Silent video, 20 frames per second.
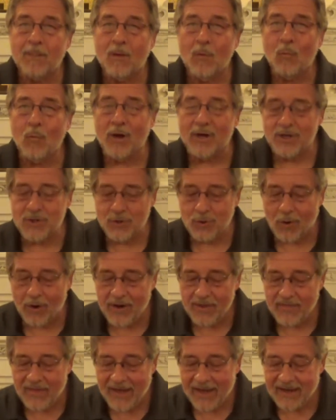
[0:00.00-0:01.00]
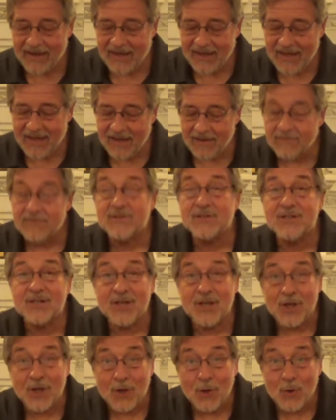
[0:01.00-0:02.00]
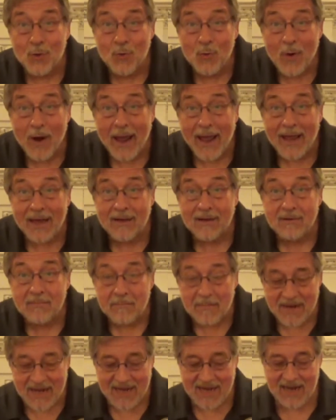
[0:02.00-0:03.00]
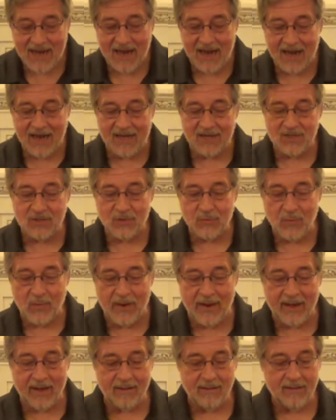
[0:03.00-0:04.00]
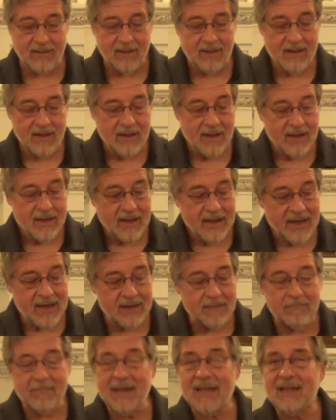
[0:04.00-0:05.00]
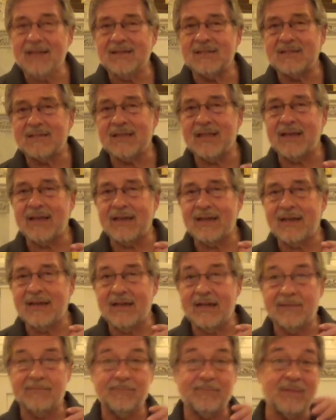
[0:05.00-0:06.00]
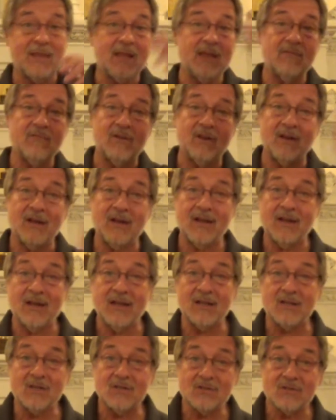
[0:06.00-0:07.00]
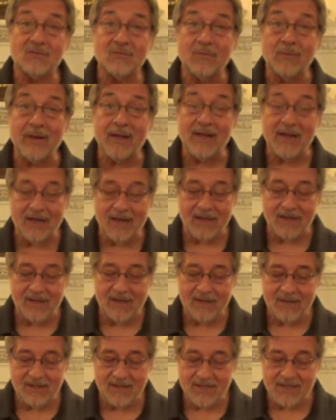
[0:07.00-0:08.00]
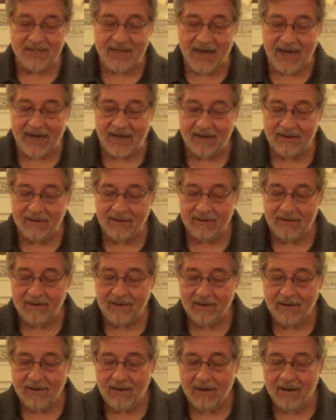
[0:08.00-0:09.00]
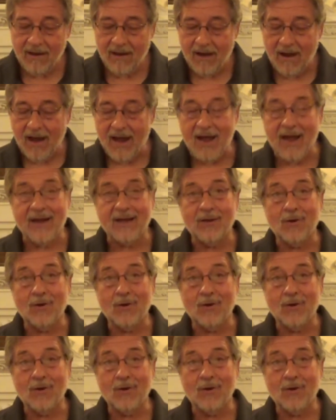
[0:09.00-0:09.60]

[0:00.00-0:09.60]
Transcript: What joy that gives you and me as well. It means that even in his weakened state, I